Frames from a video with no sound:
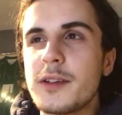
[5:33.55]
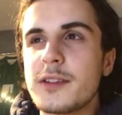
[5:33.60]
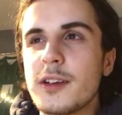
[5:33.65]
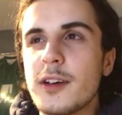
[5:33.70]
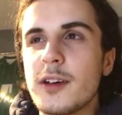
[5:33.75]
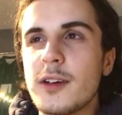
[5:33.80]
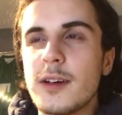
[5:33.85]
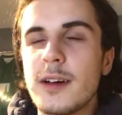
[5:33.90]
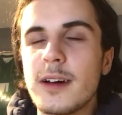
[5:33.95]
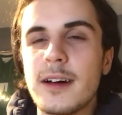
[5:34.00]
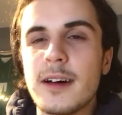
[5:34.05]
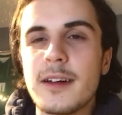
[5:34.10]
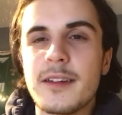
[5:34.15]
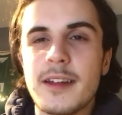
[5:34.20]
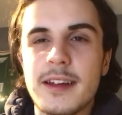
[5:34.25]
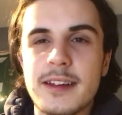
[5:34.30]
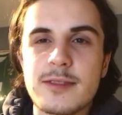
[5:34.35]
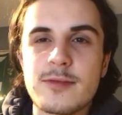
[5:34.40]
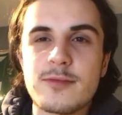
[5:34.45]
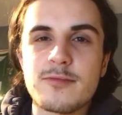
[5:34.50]
So
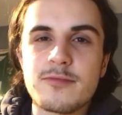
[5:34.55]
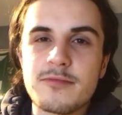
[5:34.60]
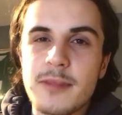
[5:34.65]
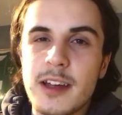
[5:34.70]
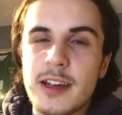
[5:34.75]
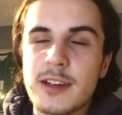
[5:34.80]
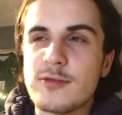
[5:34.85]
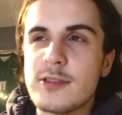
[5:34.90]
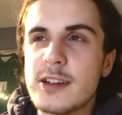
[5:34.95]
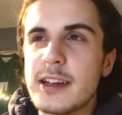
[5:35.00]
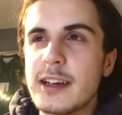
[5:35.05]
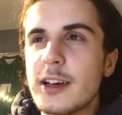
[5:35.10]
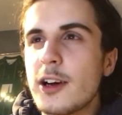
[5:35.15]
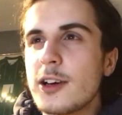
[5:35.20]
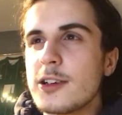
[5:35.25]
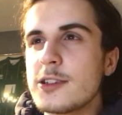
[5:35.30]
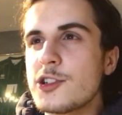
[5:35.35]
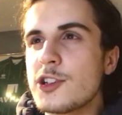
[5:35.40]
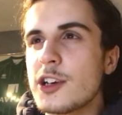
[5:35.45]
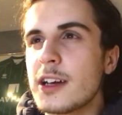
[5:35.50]
that's really
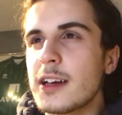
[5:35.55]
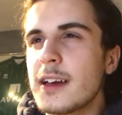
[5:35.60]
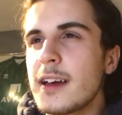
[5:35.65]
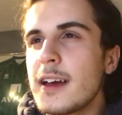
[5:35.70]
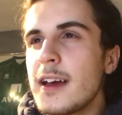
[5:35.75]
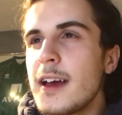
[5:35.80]
encouraging.